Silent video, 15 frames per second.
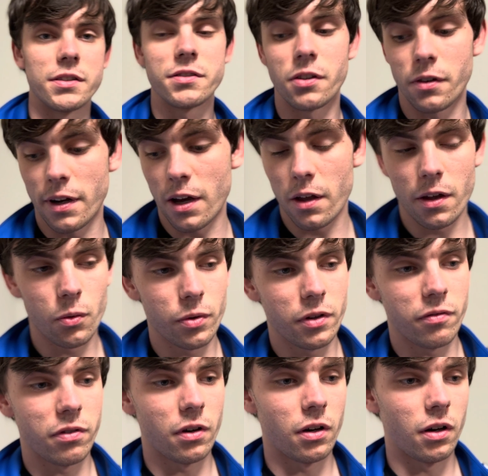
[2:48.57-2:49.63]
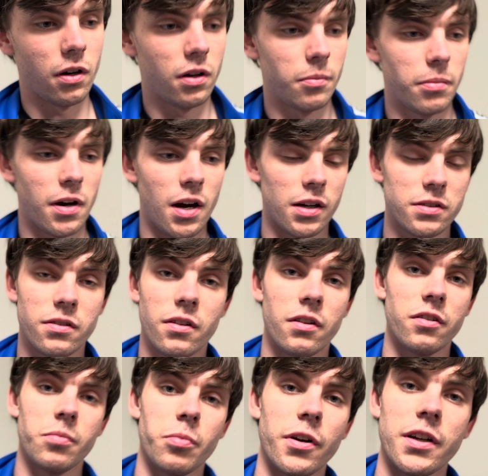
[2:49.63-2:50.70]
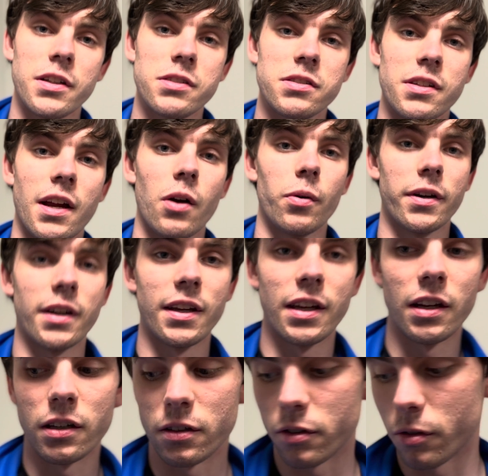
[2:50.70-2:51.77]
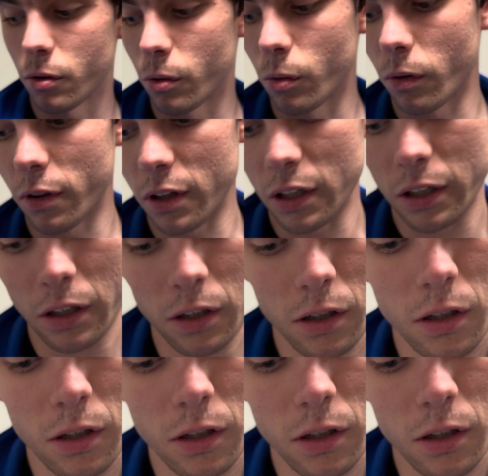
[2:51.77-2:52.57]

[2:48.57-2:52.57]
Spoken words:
so now that we've unboxed the springs, now we're gonna get into the